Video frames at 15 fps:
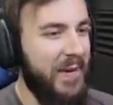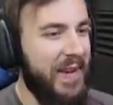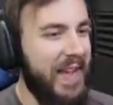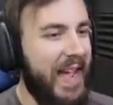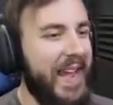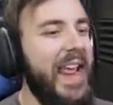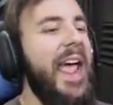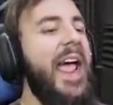we
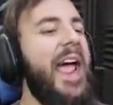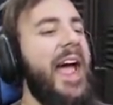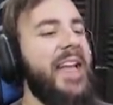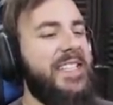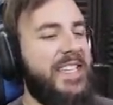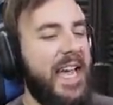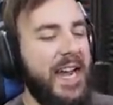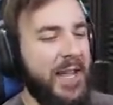got
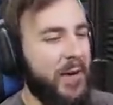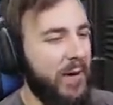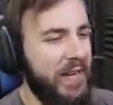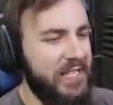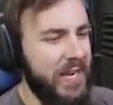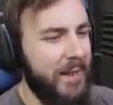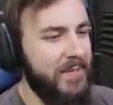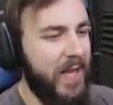a ton of
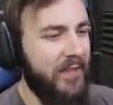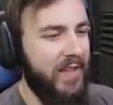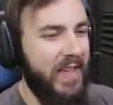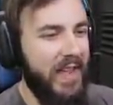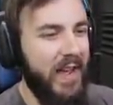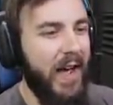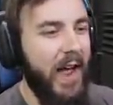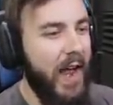green gems over
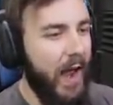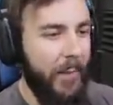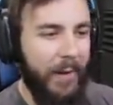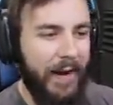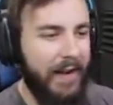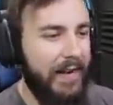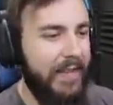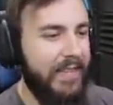here. And we're
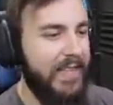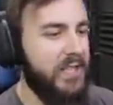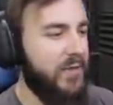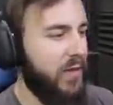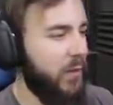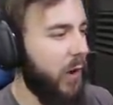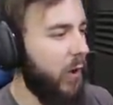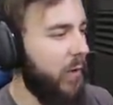going to need these
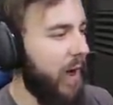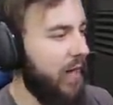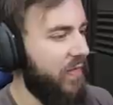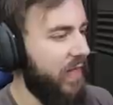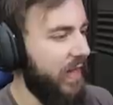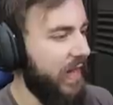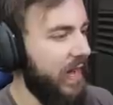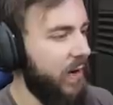for the roll rat
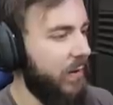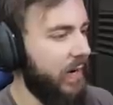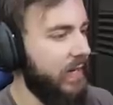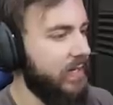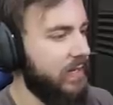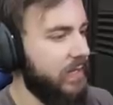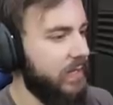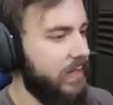thing
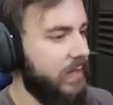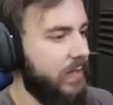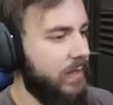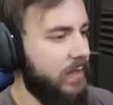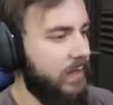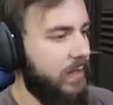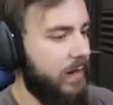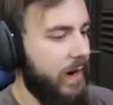anyways. All
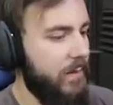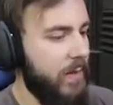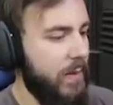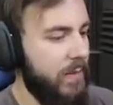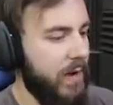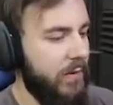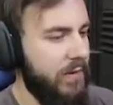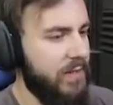right,
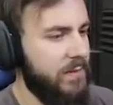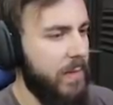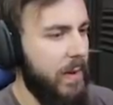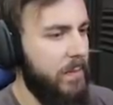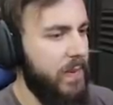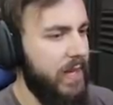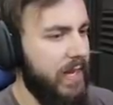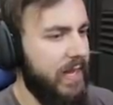maybe I'll use my
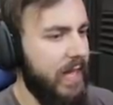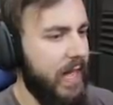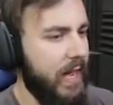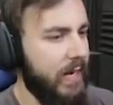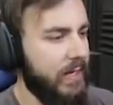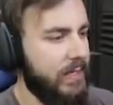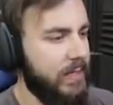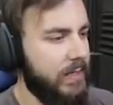
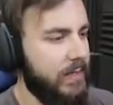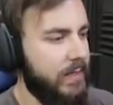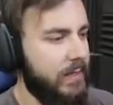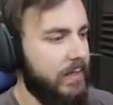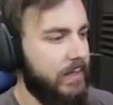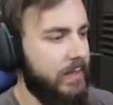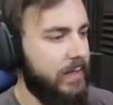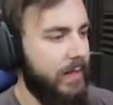pickaxe.
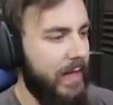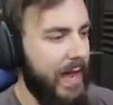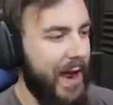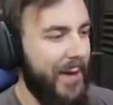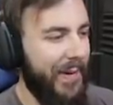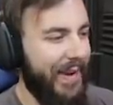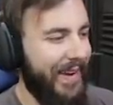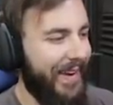
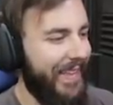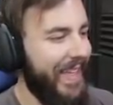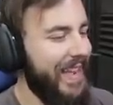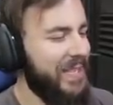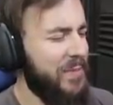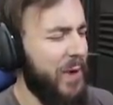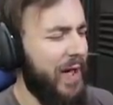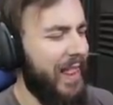There we go.
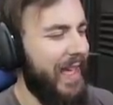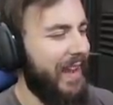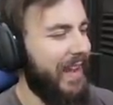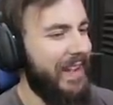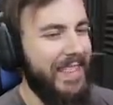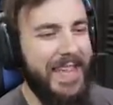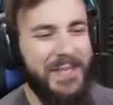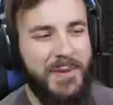That's more like
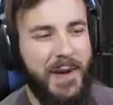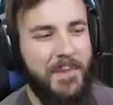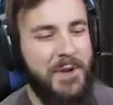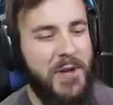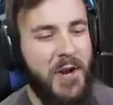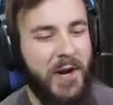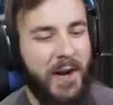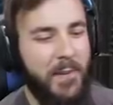it. That's what I'm
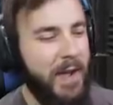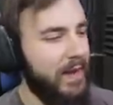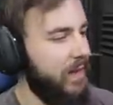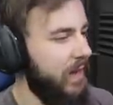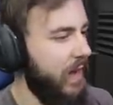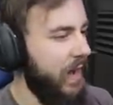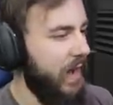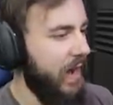talking about.
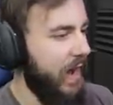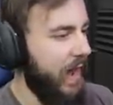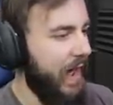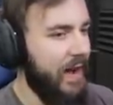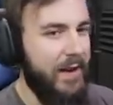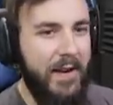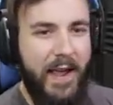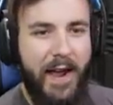
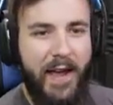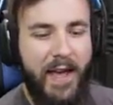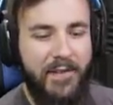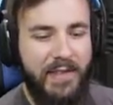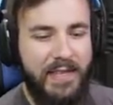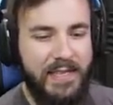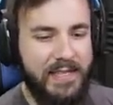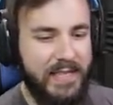I don't know how
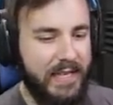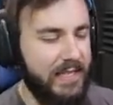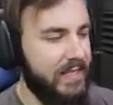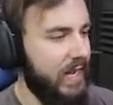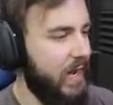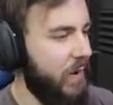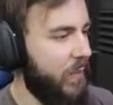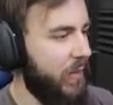heavy these things
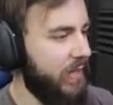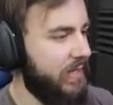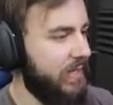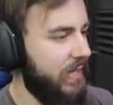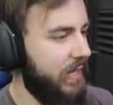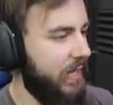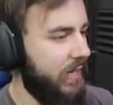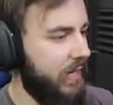are, but
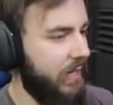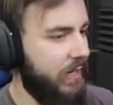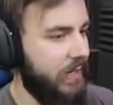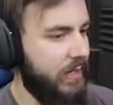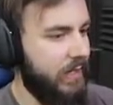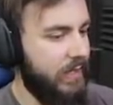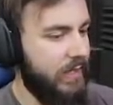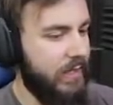uh,
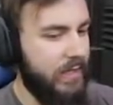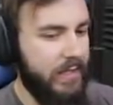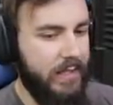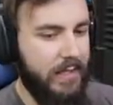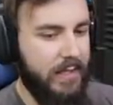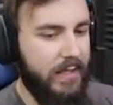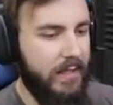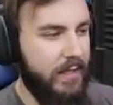
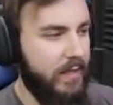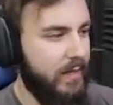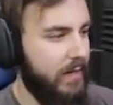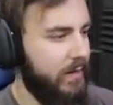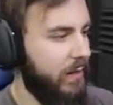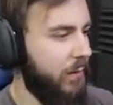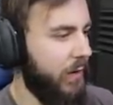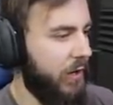
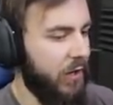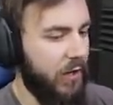I think we're